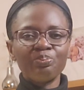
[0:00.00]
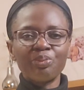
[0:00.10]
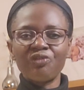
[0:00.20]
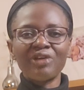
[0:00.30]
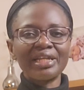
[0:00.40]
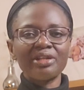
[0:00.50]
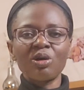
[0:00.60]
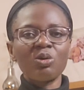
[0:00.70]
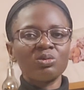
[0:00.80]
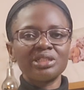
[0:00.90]
providing
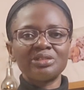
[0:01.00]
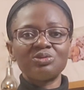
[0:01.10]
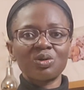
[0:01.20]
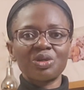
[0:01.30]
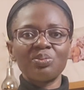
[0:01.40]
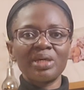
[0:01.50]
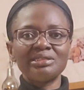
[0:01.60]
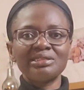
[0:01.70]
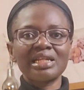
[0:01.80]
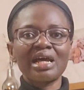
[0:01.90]
all the
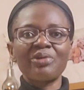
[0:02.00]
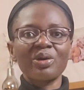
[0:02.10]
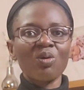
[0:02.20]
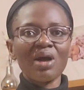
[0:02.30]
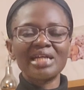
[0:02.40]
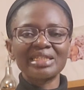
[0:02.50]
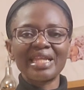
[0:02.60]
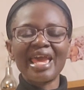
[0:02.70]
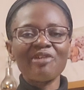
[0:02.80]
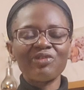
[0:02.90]
documents that are required and
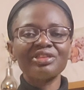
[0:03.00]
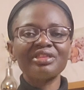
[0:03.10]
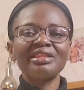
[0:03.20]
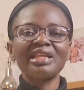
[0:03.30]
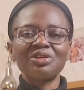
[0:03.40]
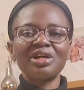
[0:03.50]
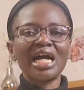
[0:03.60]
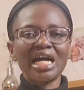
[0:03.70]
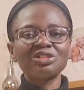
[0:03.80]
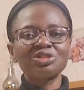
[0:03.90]
everything that you're
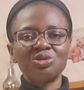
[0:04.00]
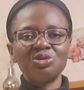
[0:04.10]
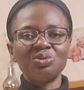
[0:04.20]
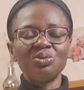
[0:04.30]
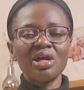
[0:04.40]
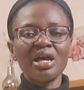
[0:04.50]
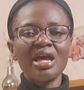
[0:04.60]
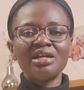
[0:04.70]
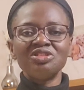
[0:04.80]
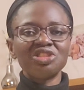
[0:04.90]
asked to do.
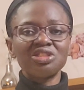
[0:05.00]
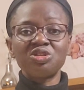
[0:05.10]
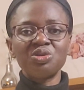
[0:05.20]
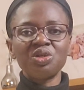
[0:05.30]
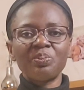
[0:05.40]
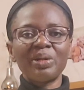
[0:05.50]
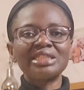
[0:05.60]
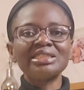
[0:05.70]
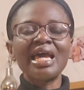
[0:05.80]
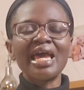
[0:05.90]
Just do your
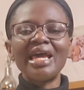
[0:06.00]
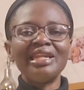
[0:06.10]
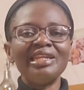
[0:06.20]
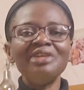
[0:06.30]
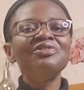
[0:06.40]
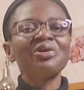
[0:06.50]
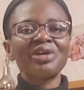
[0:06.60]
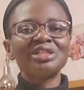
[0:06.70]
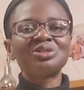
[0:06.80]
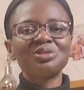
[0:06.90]
part and leave the
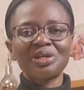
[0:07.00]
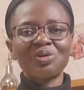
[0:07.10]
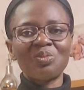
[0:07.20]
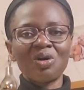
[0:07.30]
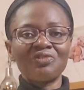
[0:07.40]
rest to the Home